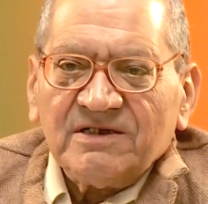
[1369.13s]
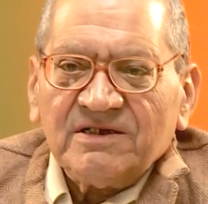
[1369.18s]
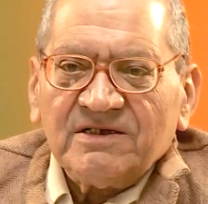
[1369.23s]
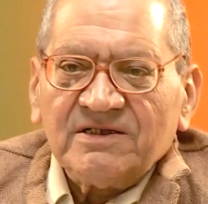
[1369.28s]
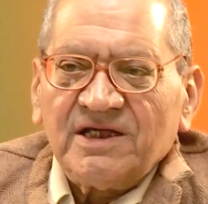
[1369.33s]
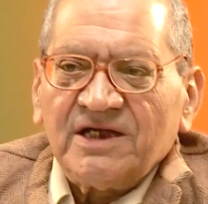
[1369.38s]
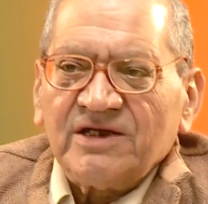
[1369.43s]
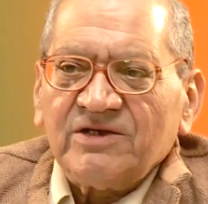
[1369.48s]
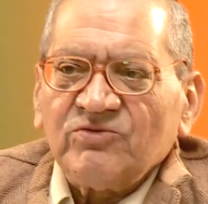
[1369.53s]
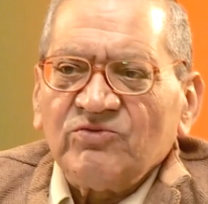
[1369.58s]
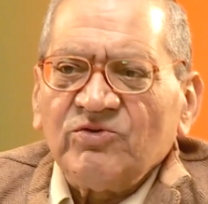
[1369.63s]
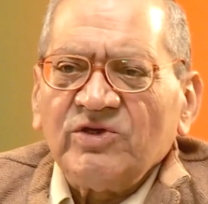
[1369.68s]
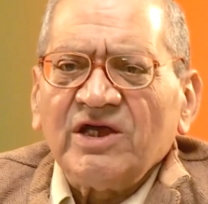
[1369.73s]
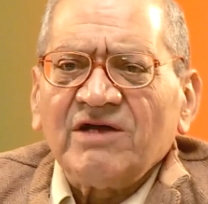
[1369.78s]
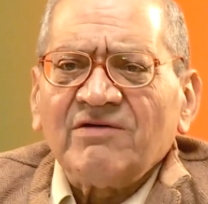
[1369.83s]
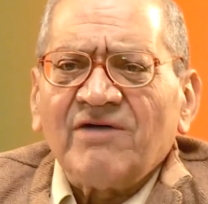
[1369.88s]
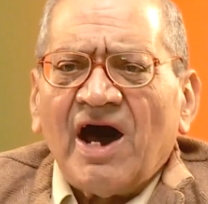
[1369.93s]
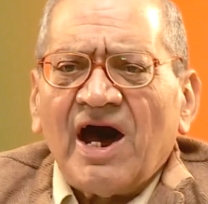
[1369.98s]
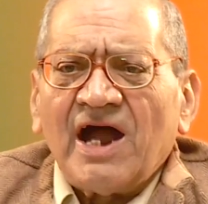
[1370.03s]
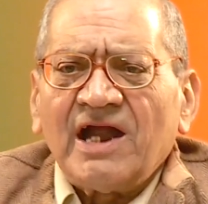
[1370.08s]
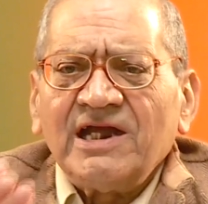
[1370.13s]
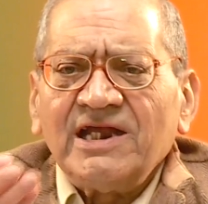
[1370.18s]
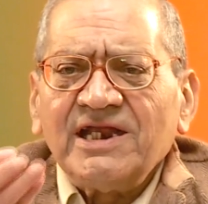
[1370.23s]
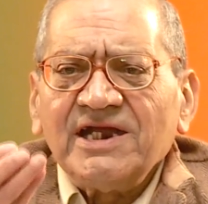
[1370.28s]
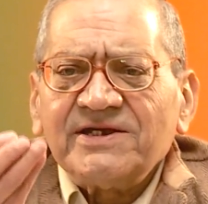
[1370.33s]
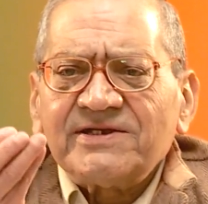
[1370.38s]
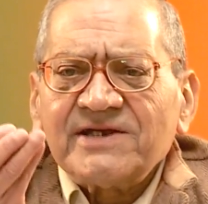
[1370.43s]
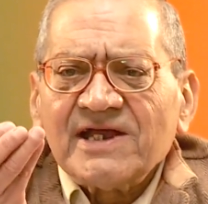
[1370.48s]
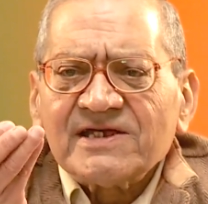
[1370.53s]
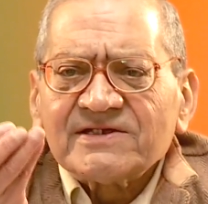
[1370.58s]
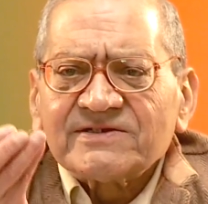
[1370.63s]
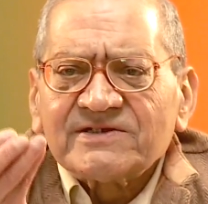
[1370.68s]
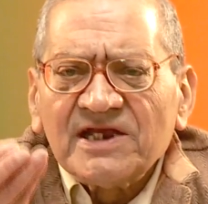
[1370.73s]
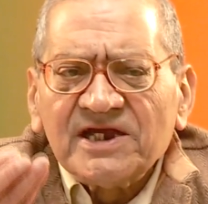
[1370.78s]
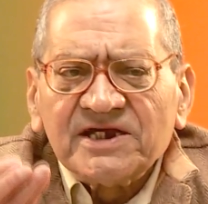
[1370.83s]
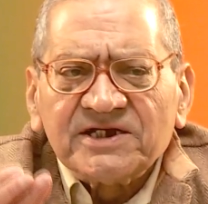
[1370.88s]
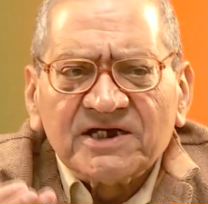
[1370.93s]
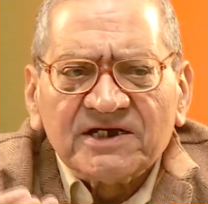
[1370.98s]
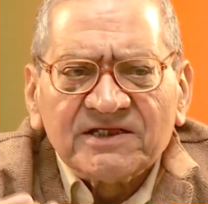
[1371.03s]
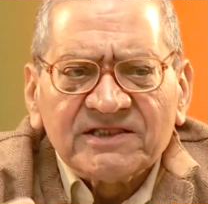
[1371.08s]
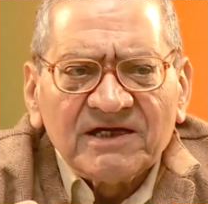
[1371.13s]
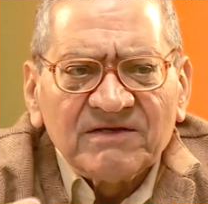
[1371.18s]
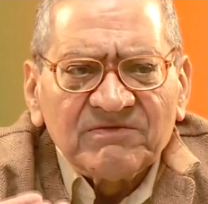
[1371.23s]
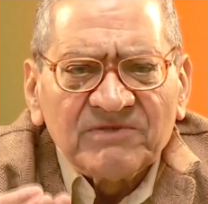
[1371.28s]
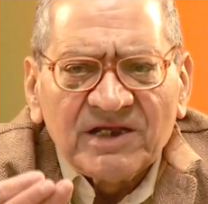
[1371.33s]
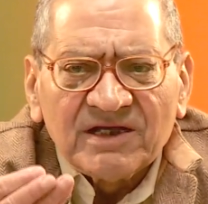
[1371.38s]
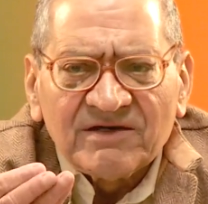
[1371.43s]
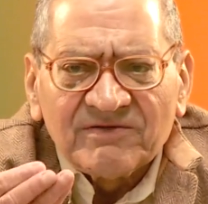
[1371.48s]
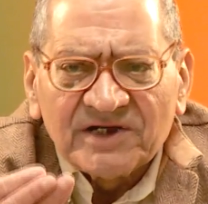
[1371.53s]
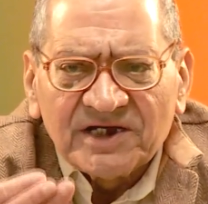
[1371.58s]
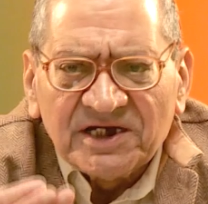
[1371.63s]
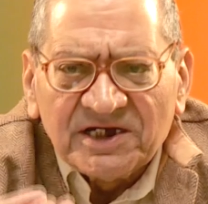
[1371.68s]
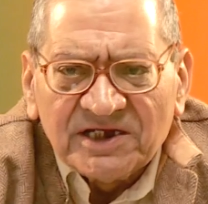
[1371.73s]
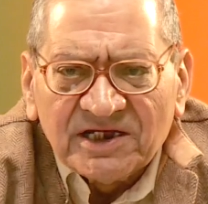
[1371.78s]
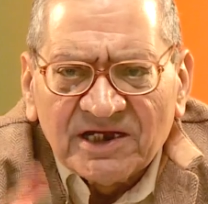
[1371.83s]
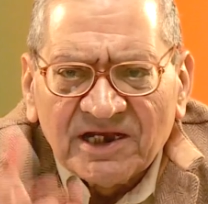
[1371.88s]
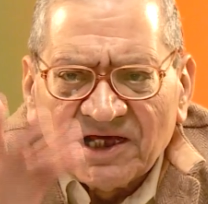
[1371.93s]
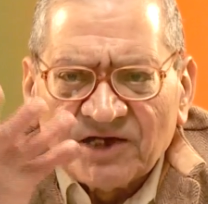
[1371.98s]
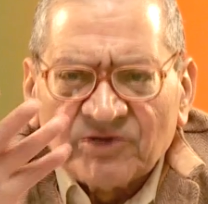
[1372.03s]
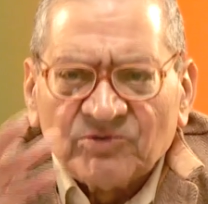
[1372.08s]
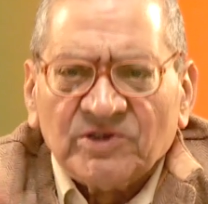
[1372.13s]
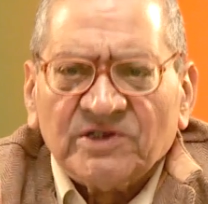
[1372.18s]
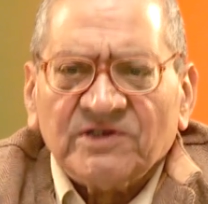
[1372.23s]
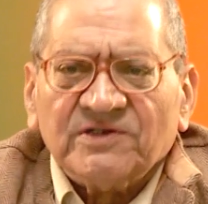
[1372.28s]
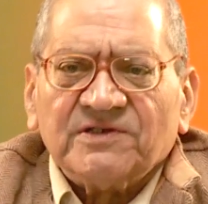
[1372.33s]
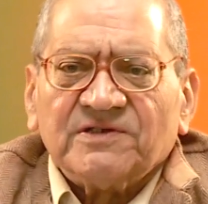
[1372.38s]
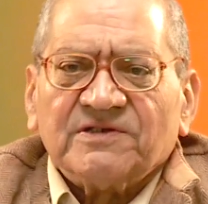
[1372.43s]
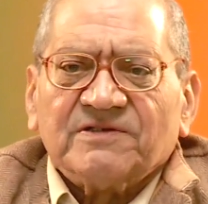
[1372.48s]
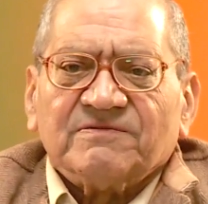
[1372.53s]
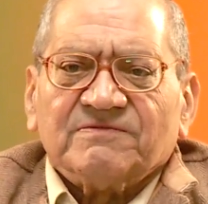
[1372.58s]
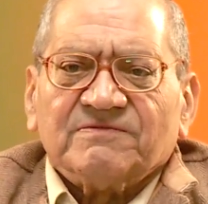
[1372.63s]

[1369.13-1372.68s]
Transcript: that we have hardly translated them in our Indian languages.